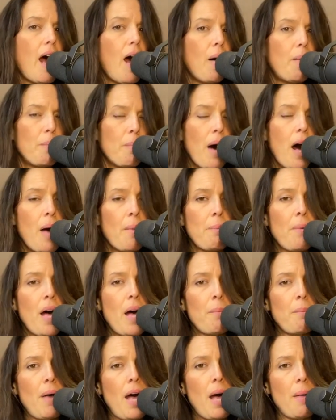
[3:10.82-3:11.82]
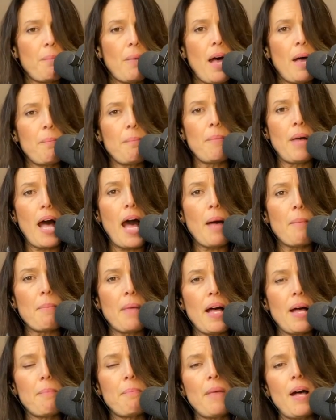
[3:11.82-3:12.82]
Mum, mum, mum, mum, mum,
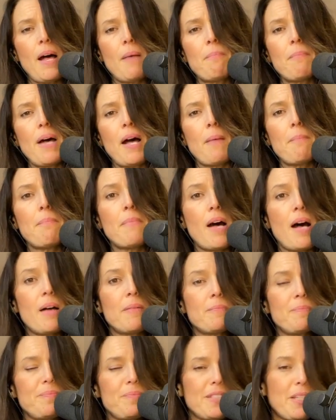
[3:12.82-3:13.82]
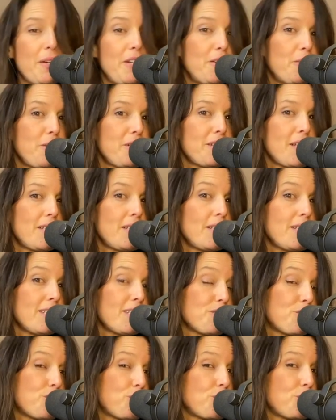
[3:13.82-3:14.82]
mum, mum, mum, mum. Now I noticed I did a
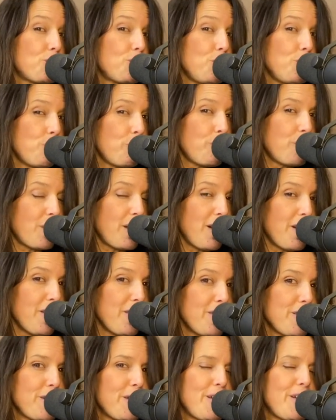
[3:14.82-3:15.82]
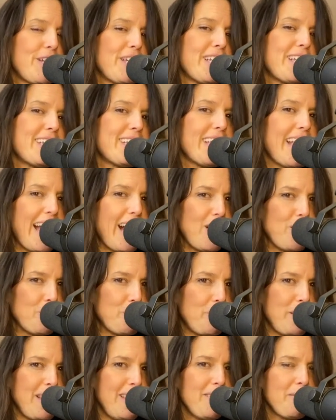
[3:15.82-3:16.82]
little scoop there to
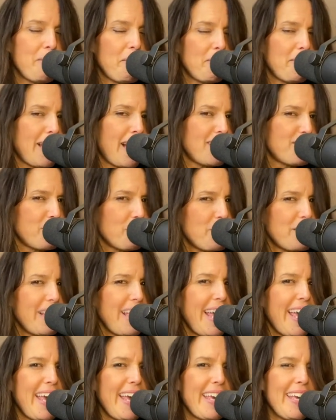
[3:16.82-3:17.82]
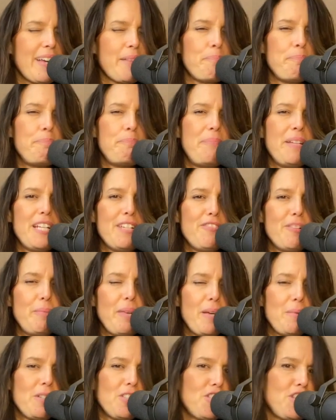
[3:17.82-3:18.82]
help me. That's okay. Bit of a
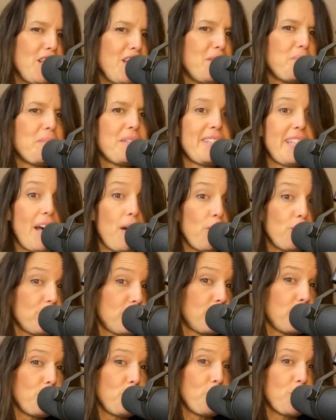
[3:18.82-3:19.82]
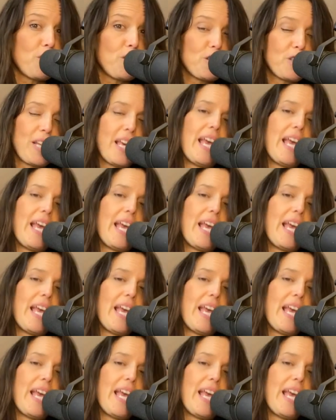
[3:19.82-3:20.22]
baby cheat, but that still works.